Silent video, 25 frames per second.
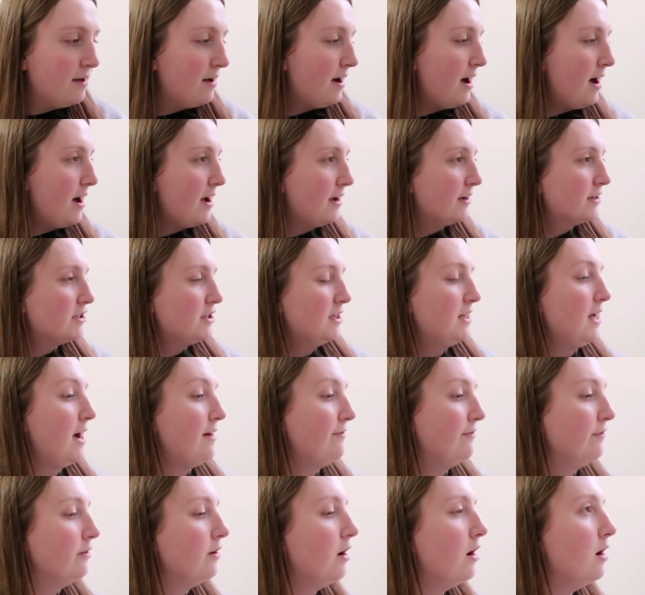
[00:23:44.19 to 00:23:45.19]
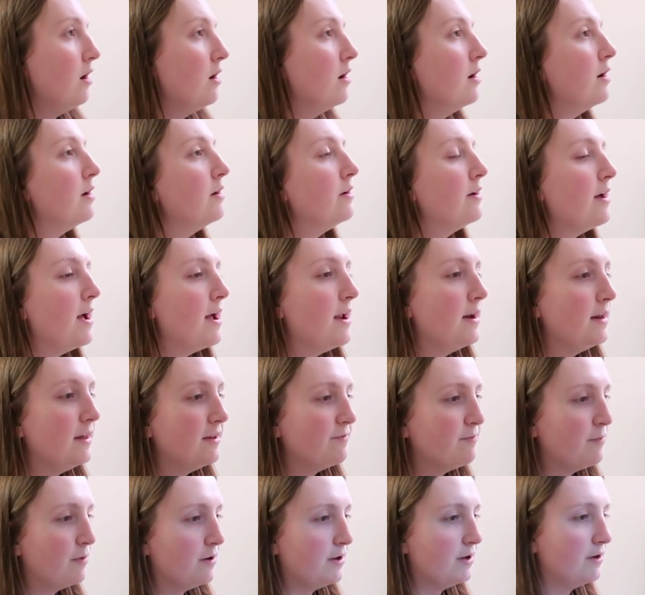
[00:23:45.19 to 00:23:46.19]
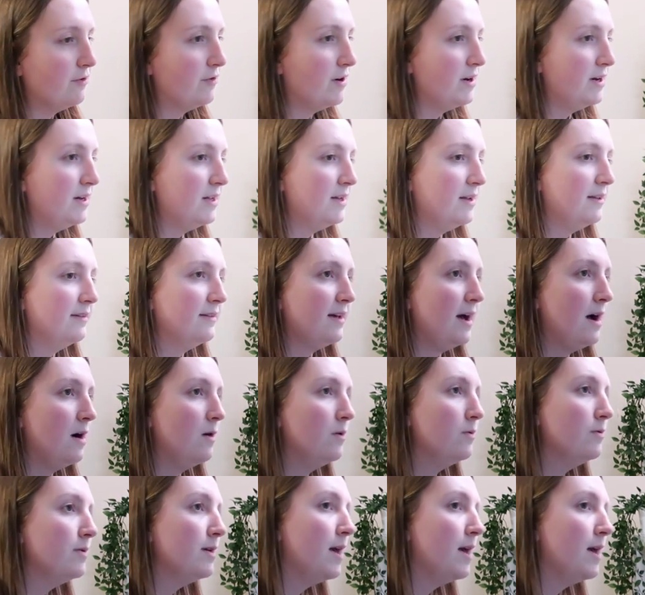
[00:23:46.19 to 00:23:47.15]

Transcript: I actually haven't got any of my ingredients out